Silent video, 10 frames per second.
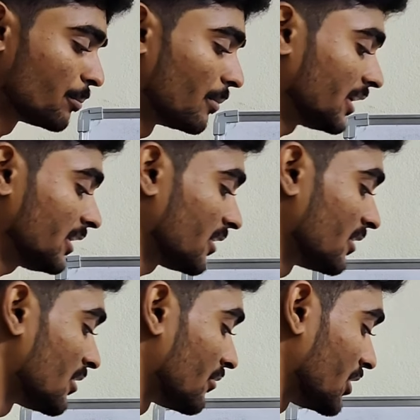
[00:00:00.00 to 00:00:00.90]
but
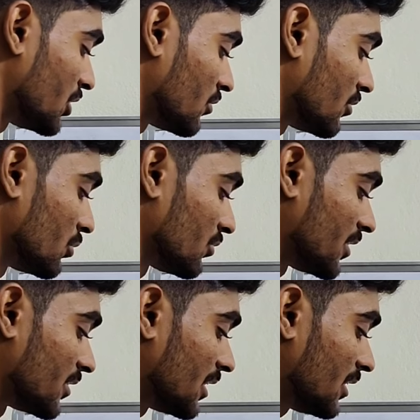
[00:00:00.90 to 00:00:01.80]
when you
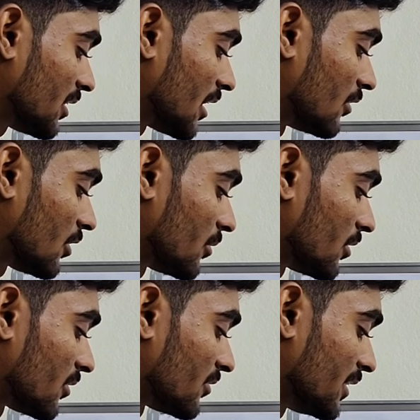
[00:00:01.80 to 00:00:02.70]
see that
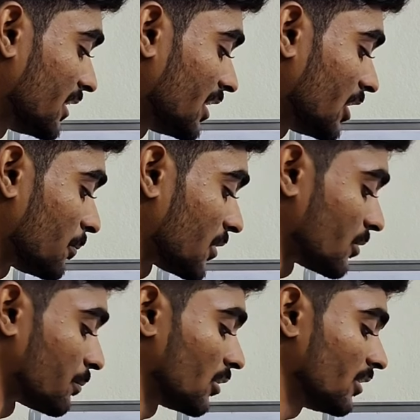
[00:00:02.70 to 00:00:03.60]
our single layer
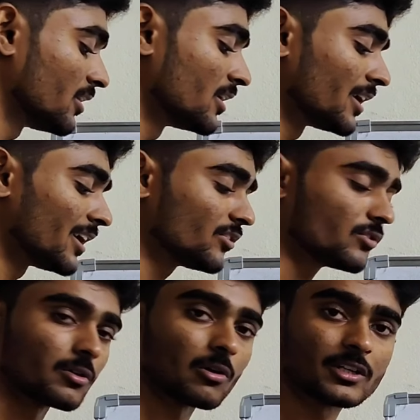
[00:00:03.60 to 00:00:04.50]
perceptron
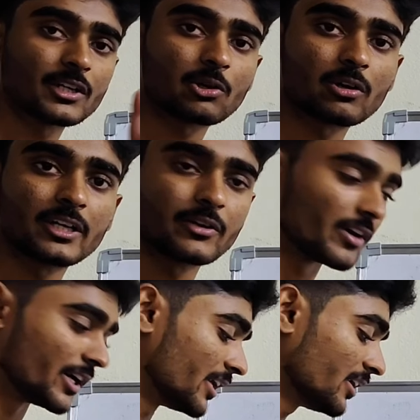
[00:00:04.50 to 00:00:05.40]
is not at all
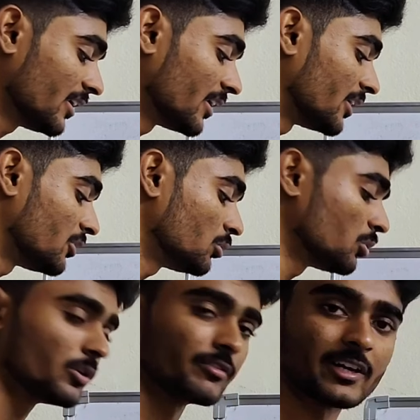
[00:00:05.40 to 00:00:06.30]
dividing into
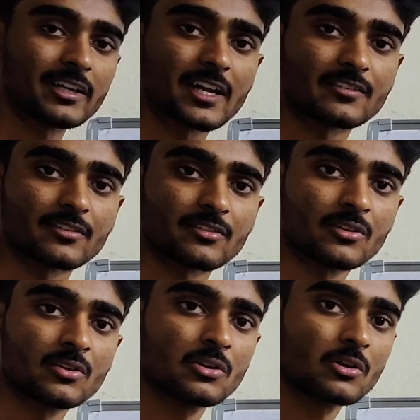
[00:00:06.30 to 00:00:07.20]
two different classes.
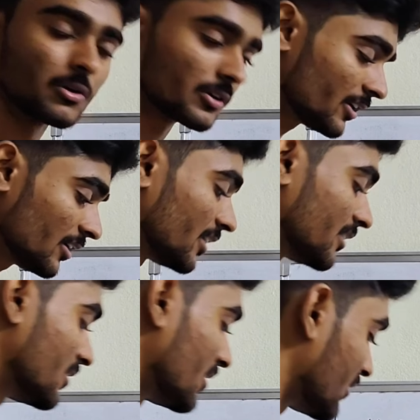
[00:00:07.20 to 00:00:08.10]
Okay,
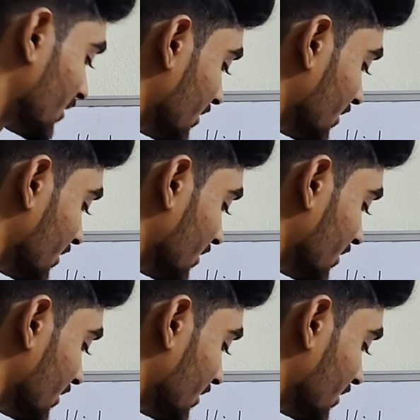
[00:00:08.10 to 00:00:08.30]
this